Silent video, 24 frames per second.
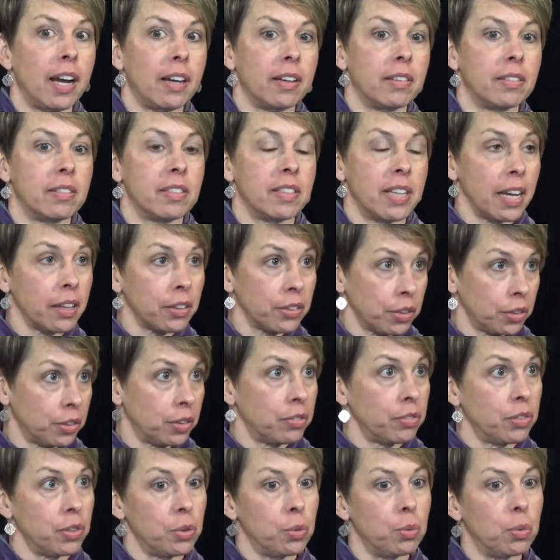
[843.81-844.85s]
uh, sector,
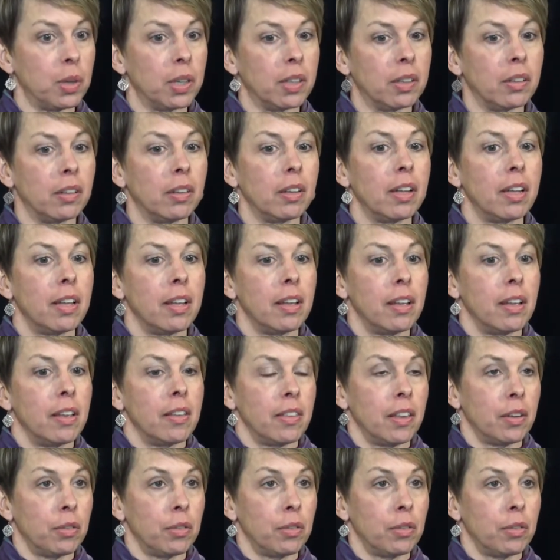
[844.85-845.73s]
if you will, hmm.